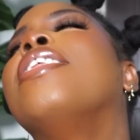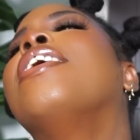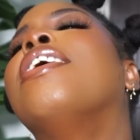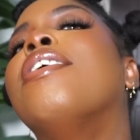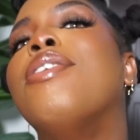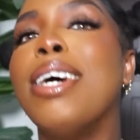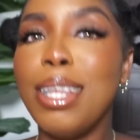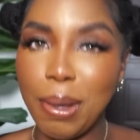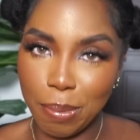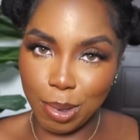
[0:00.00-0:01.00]
now
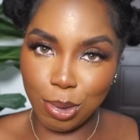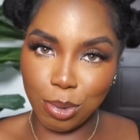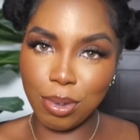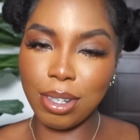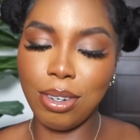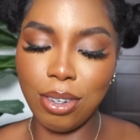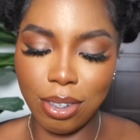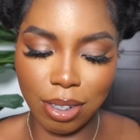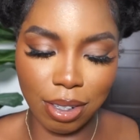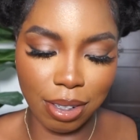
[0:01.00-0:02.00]
allow me to
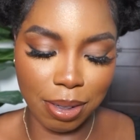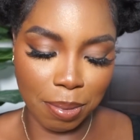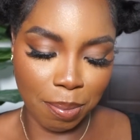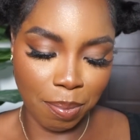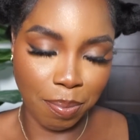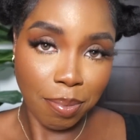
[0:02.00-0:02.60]
record.